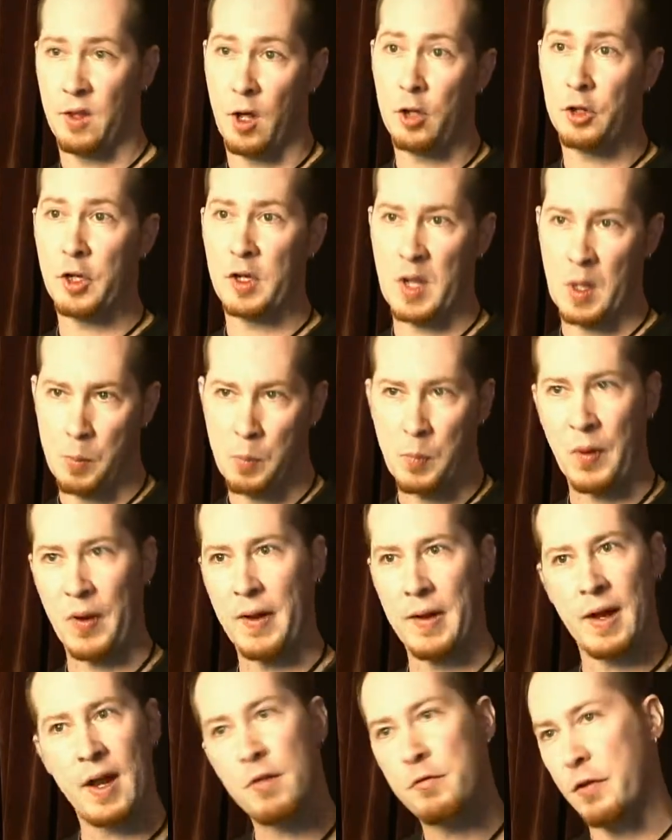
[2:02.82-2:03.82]
all the
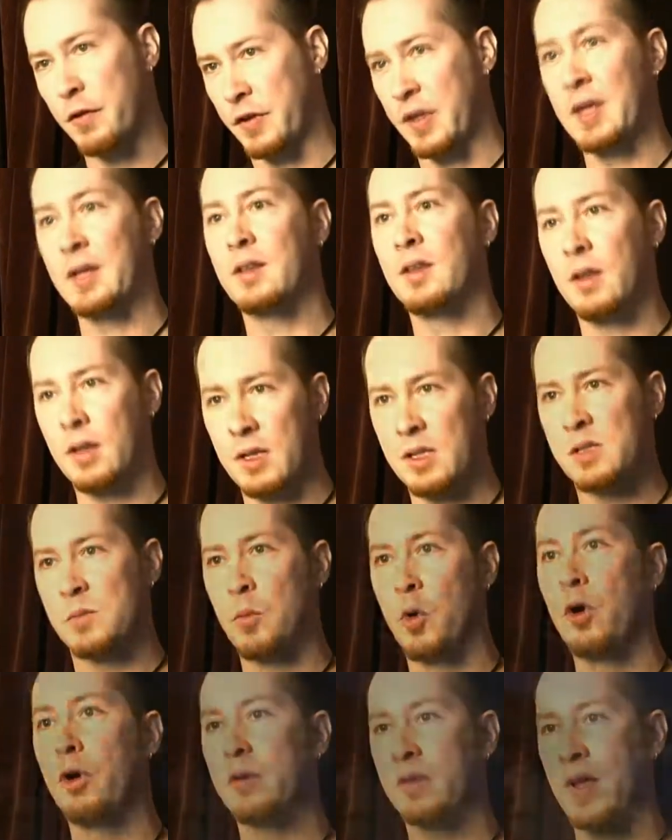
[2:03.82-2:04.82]
gameplay, everything is
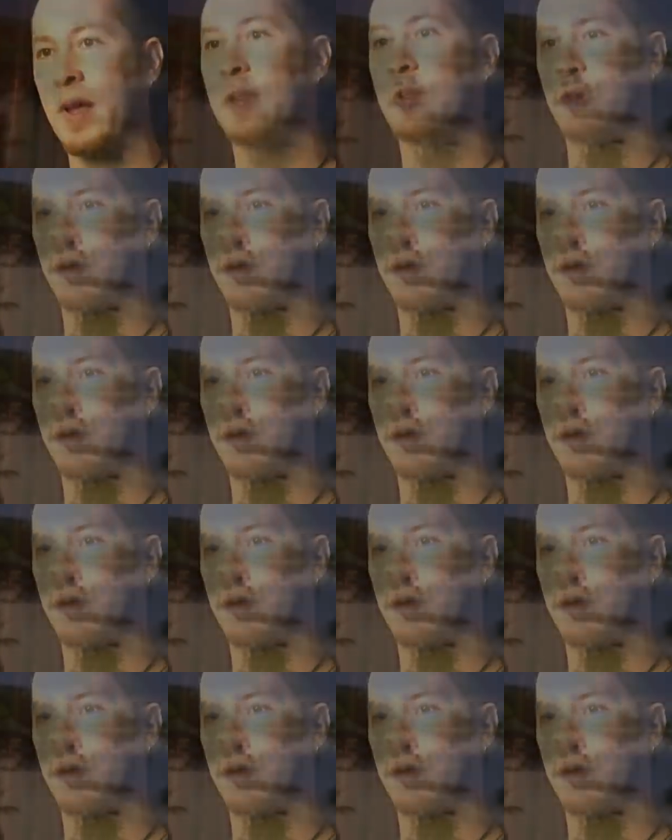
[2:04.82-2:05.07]
more tied